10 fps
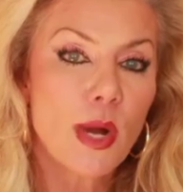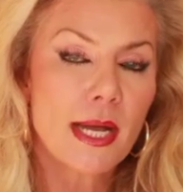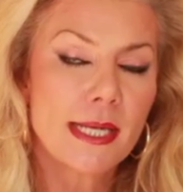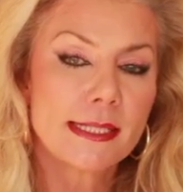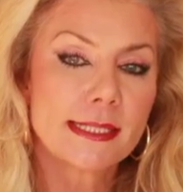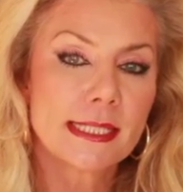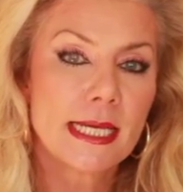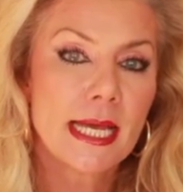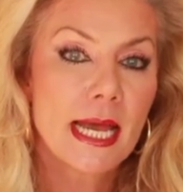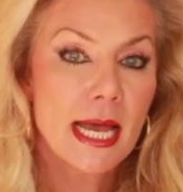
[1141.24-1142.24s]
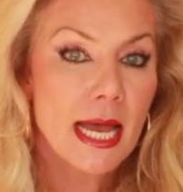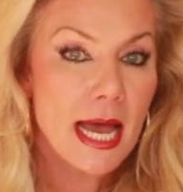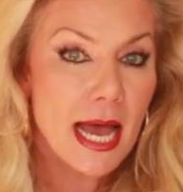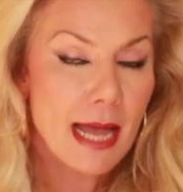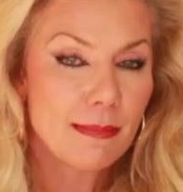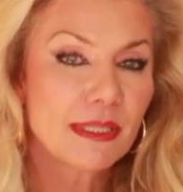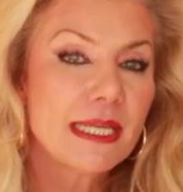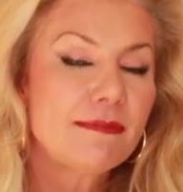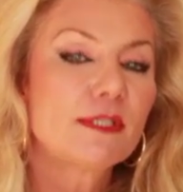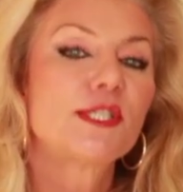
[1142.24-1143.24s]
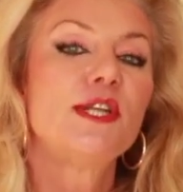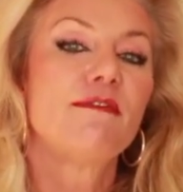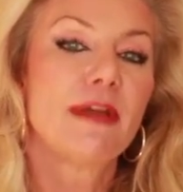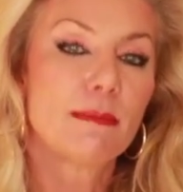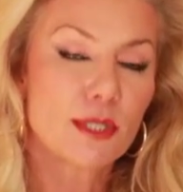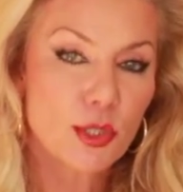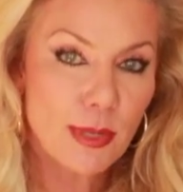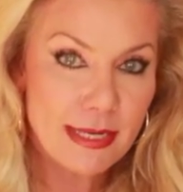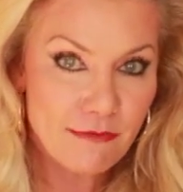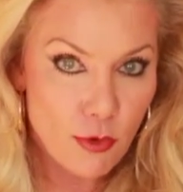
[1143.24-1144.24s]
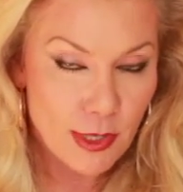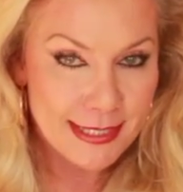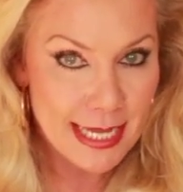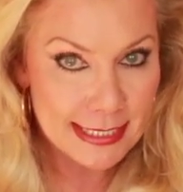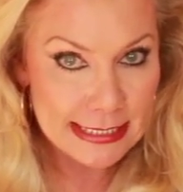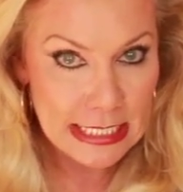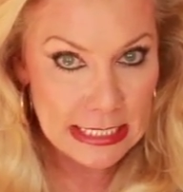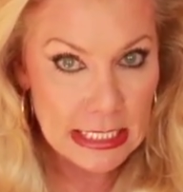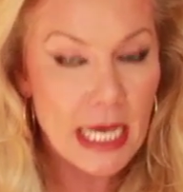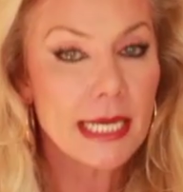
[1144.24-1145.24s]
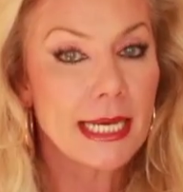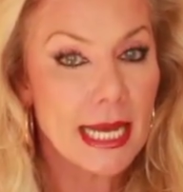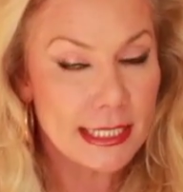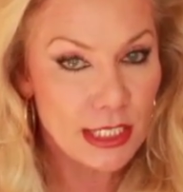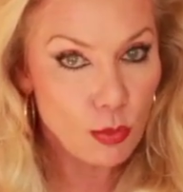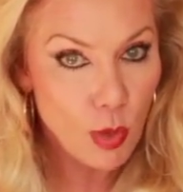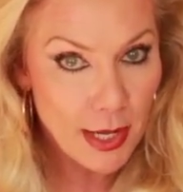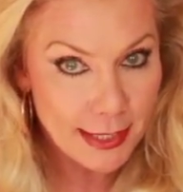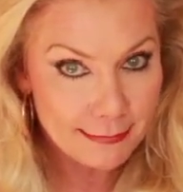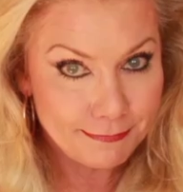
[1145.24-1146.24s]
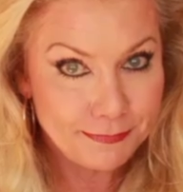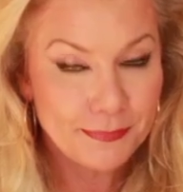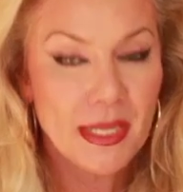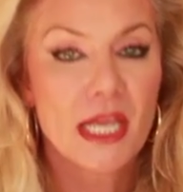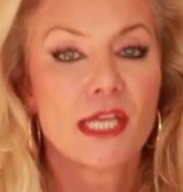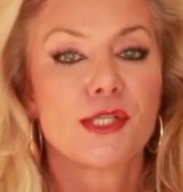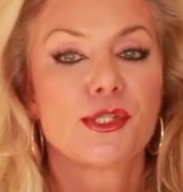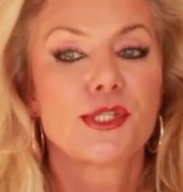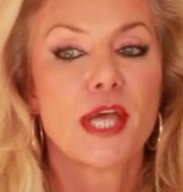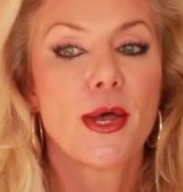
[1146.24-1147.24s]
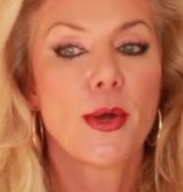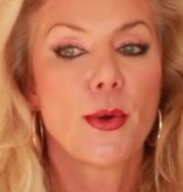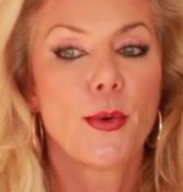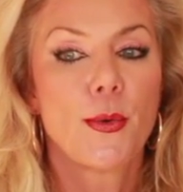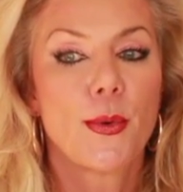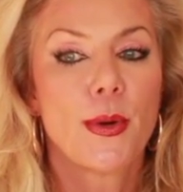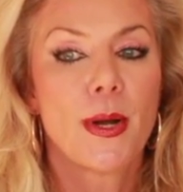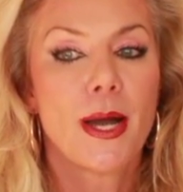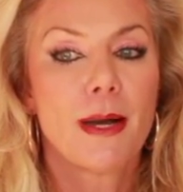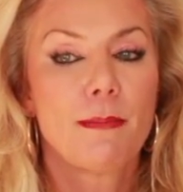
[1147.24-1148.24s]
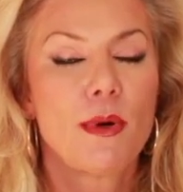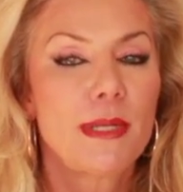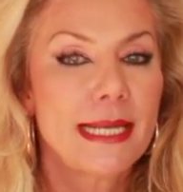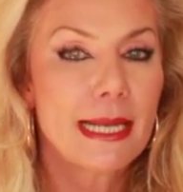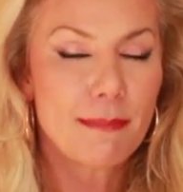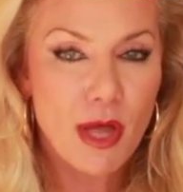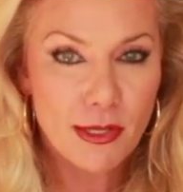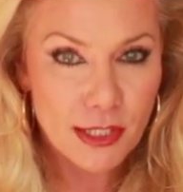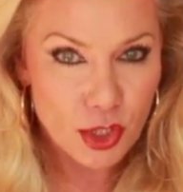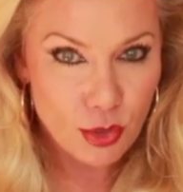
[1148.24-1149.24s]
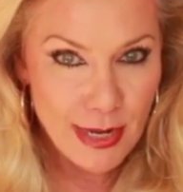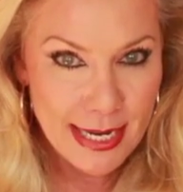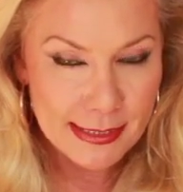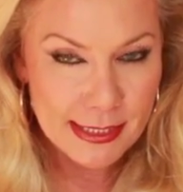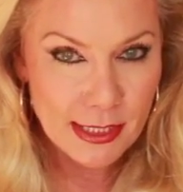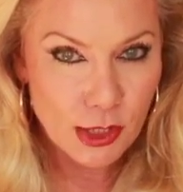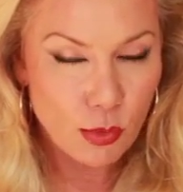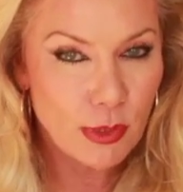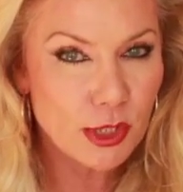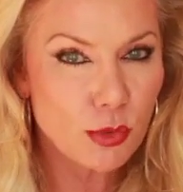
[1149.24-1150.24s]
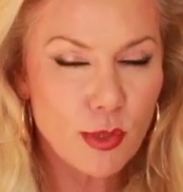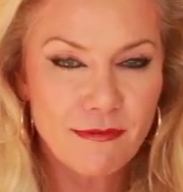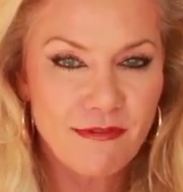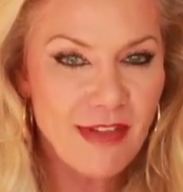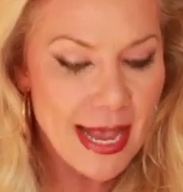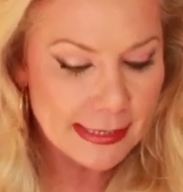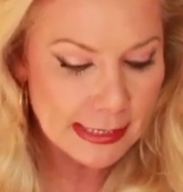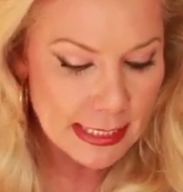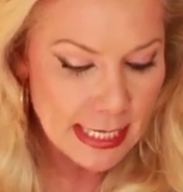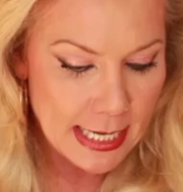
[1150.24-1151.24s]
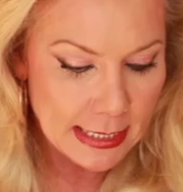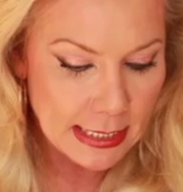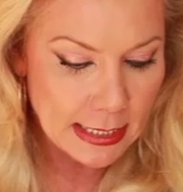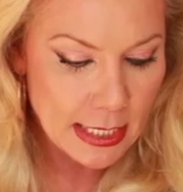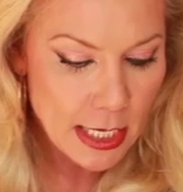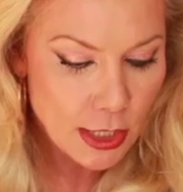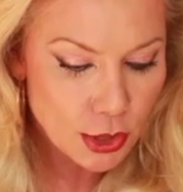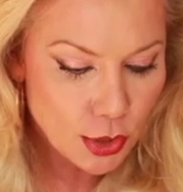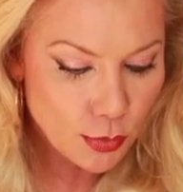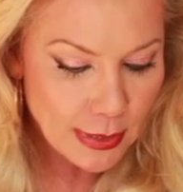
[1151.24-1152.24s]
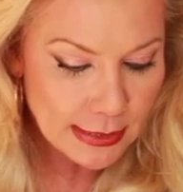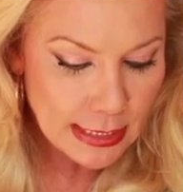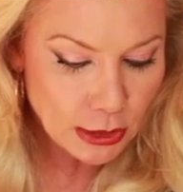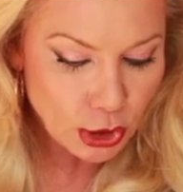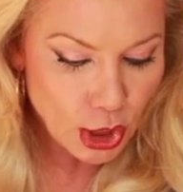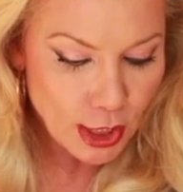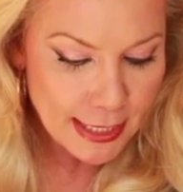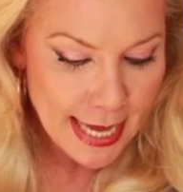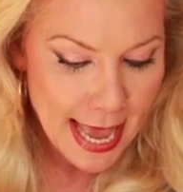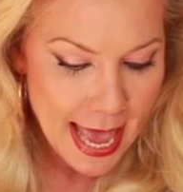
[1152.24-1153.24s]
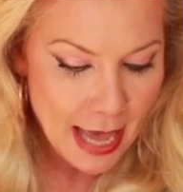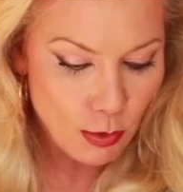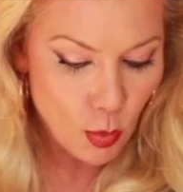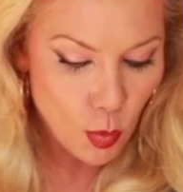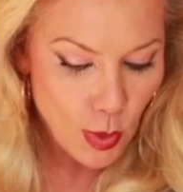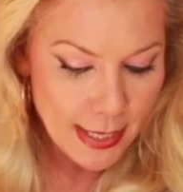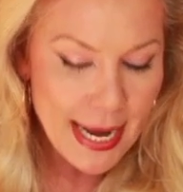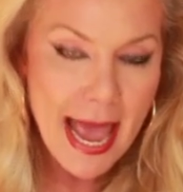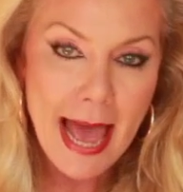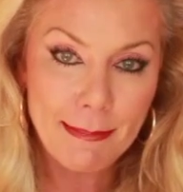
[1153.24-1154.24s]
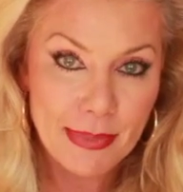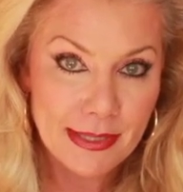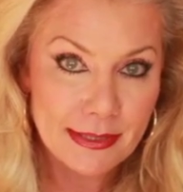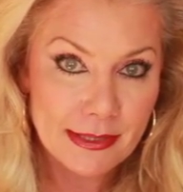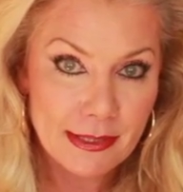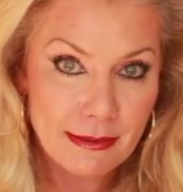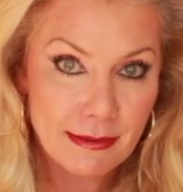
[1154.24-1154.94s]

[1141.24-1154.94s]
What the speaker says: was, I believe it was November 24th, 1991. So pulling up all the transits, which were fascinating to really look at what happened